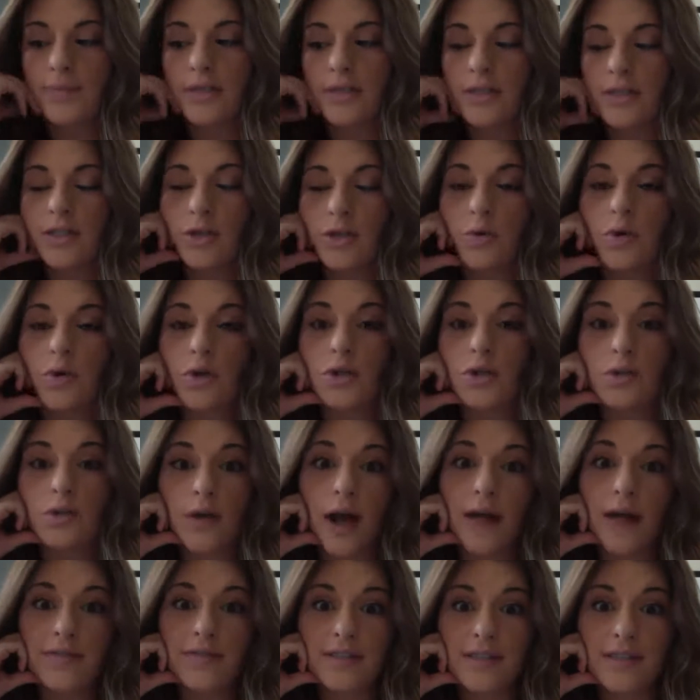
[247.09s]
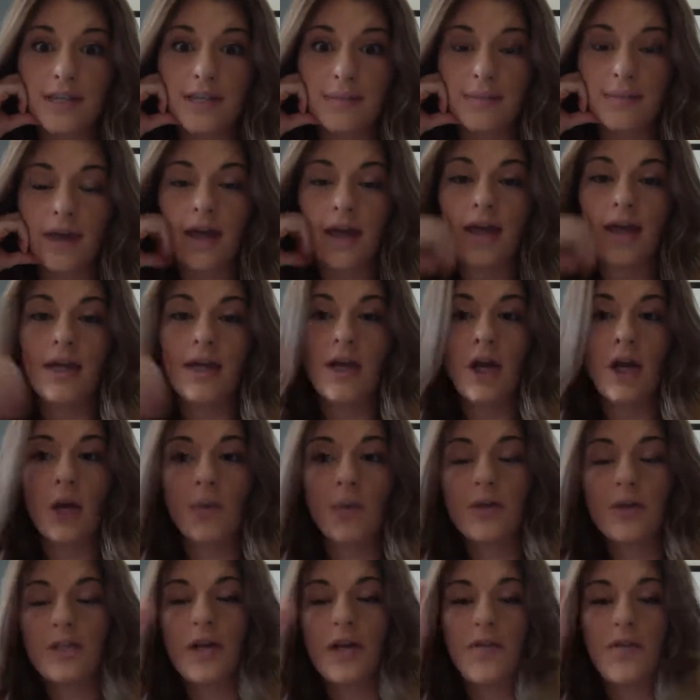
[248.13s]
So you do have to submit
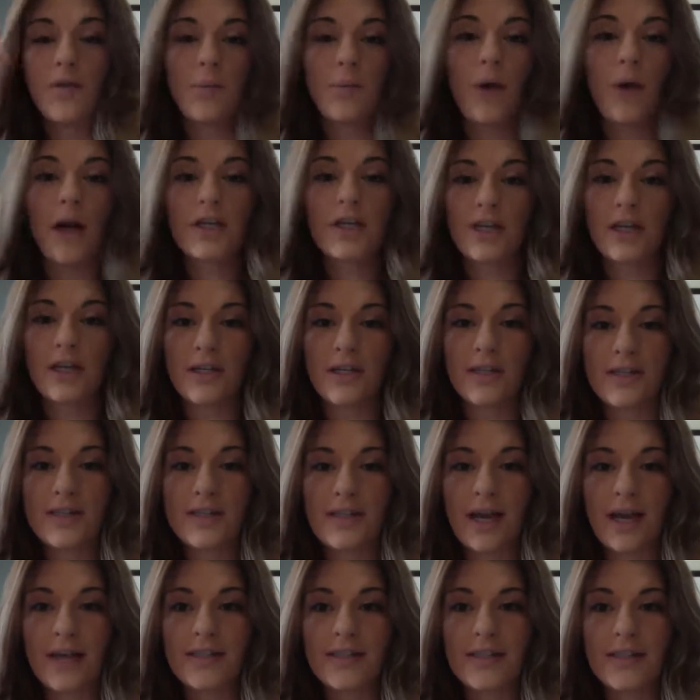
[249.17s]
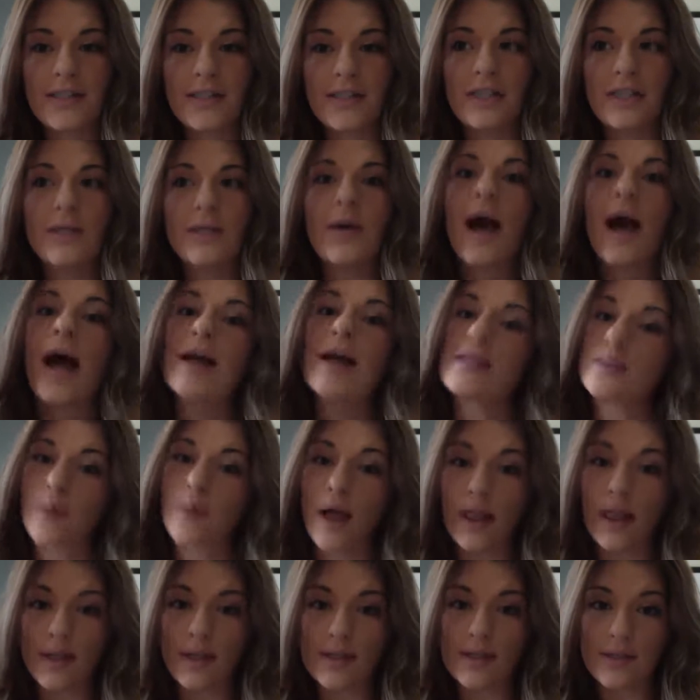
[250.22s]
whichever project you decide to do as
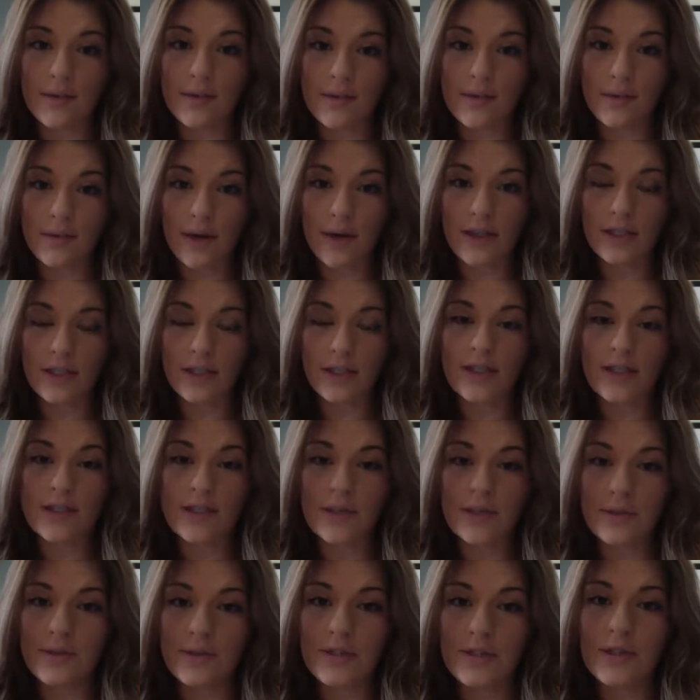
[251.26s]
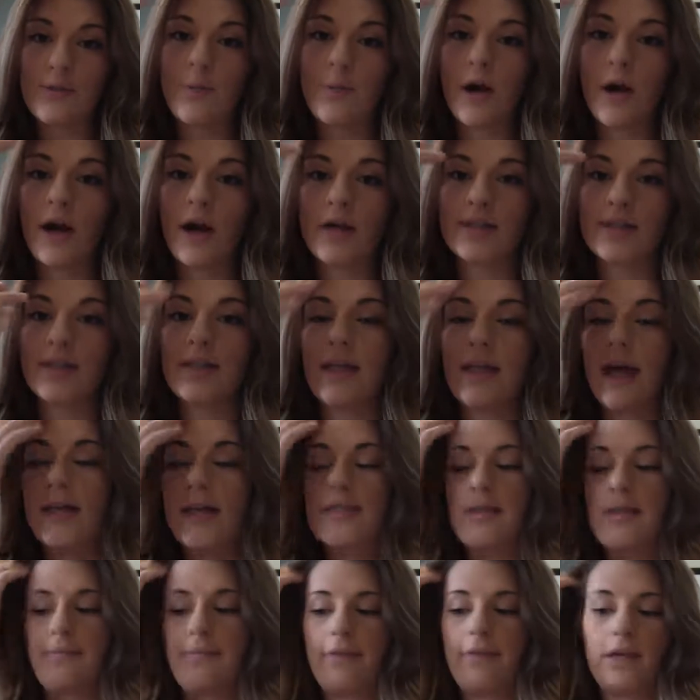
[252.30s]
well as those questions. So 2 parts to that
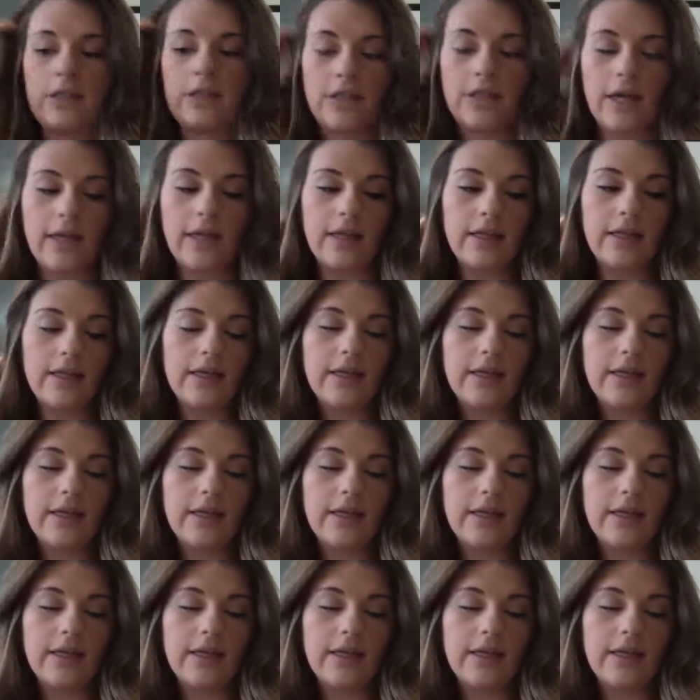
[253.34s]
submission.